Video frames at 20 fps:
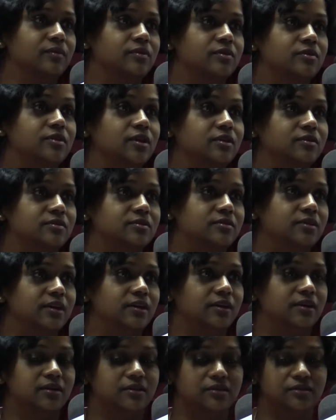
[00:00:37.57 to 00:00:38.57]
6
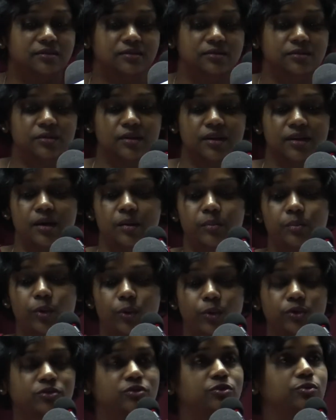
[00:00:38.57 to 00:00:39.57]
years
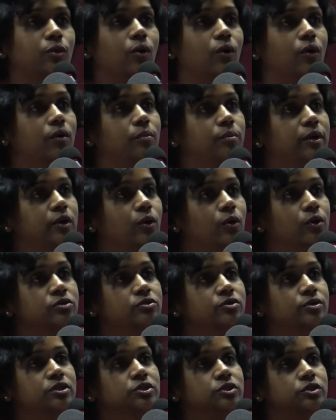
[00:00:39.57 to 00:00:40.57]
post-war, but
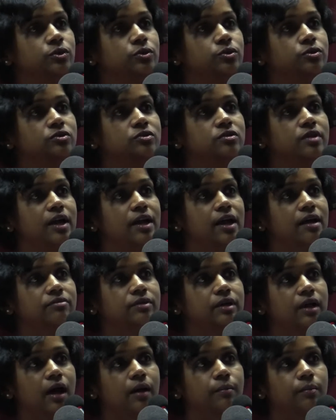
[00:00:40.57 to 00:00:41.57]
also issues that
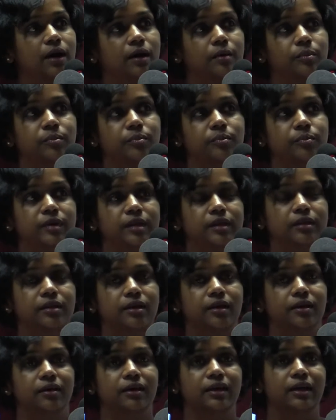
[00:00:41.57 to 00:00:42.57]
have come up in
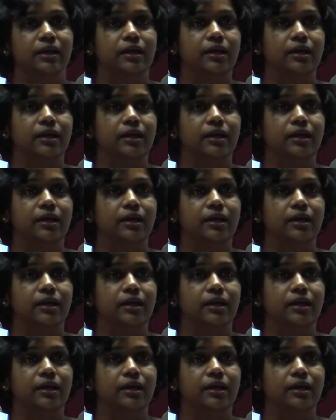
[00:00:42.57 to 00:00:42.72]
the